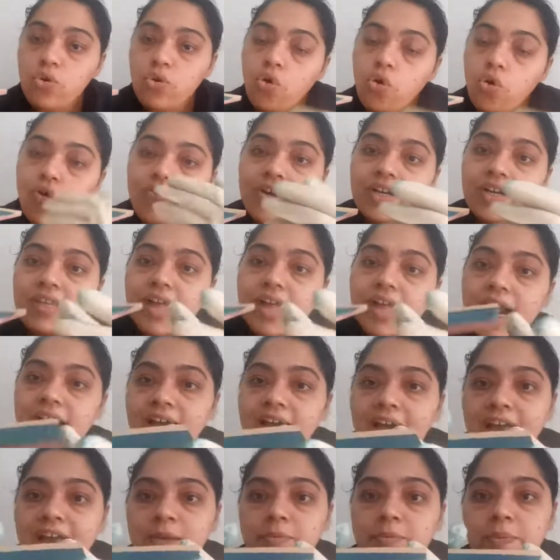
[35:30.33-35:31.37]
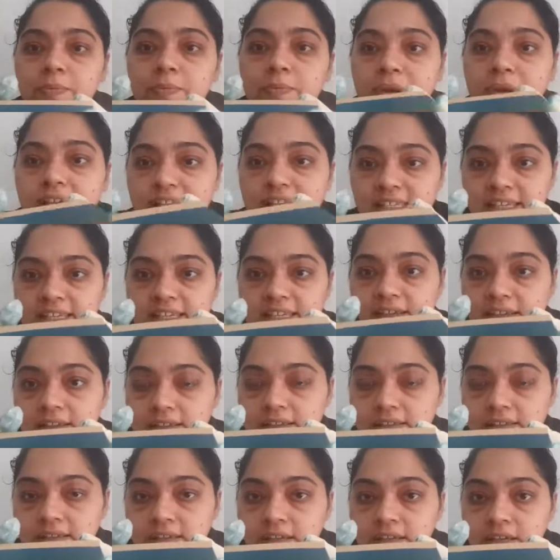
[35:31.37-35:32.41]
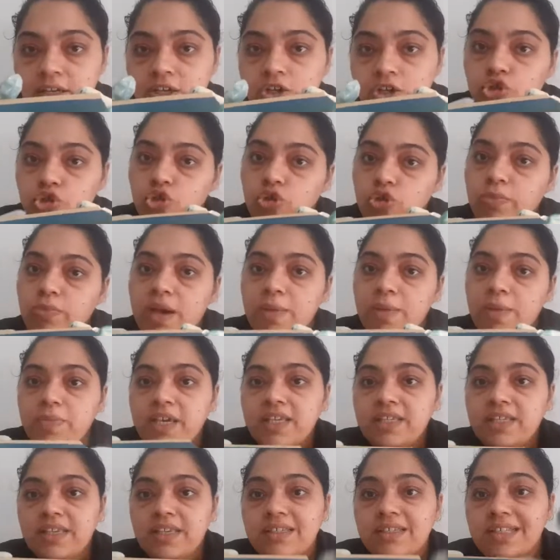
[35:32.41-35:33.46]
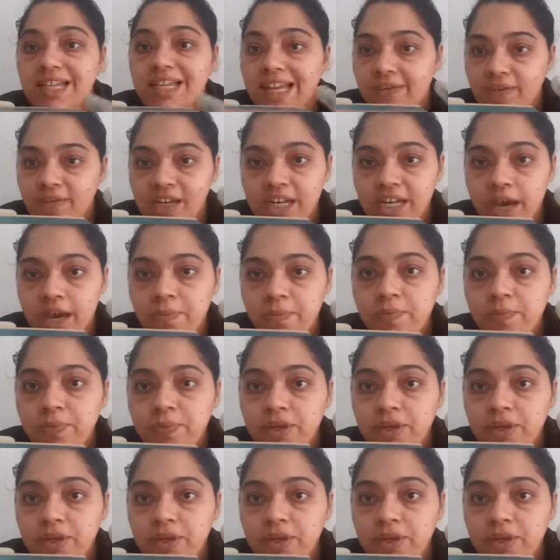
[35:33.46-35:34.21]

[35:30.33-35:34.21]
over that I'll be placing this. So my piece is leveled up.